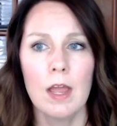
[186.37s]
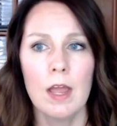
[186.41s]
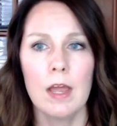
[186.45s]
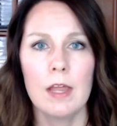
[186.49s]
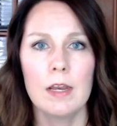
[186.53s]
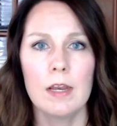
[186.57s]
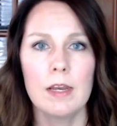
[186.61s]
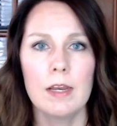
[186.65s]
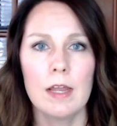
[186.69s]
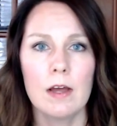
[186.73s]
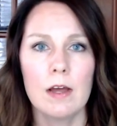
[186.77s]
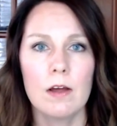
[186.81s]

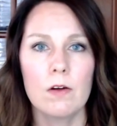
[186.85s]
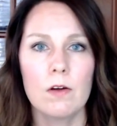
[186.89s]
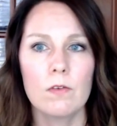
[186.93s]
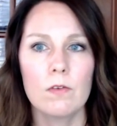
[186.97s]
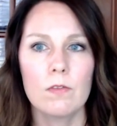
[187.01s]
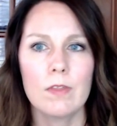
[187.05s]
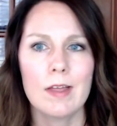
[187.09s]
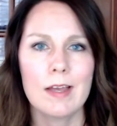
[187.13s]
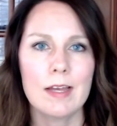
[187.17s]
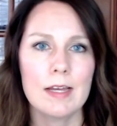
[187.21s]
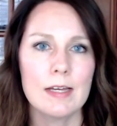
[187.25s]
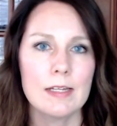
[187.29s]
Now,
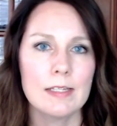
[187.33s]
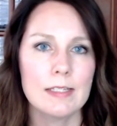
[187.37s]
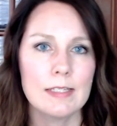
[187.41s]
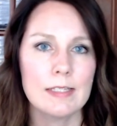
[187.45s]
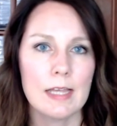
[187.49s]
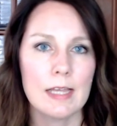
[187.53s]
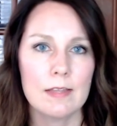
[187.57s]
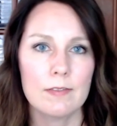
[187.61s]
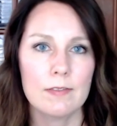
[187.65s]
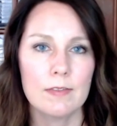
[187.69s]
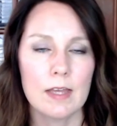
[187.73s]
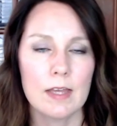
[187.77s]
like I
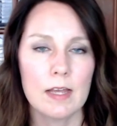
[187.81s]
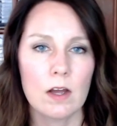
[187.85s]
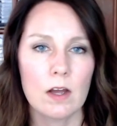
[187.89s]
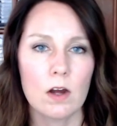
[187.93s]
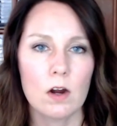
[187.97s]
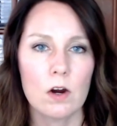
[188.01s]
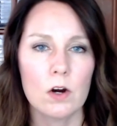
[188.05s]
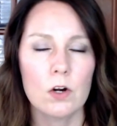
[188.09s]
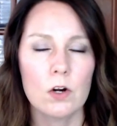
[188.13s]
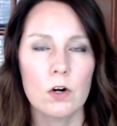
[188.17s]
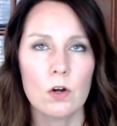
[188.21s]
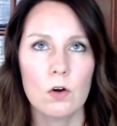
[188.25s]
said, they
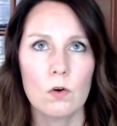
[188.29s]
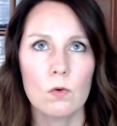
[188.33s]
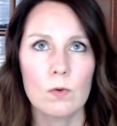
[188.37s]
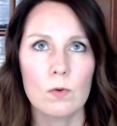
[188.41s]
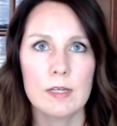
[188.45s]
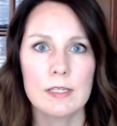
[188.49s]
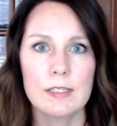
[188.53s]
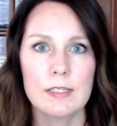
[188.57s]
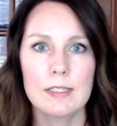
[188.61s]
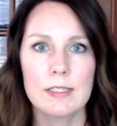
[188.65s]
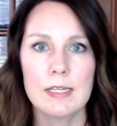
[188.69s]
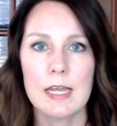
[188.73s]
aren't
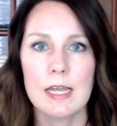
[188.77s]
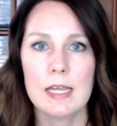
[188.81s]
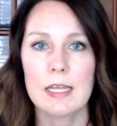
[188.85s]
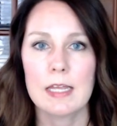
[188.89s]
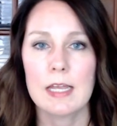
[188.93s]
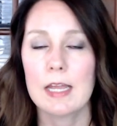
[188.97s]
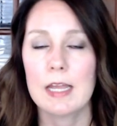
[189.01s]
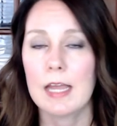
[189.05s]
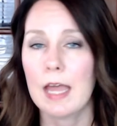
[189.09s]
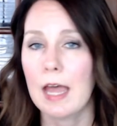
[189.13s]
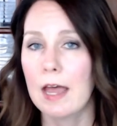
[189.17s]
always taking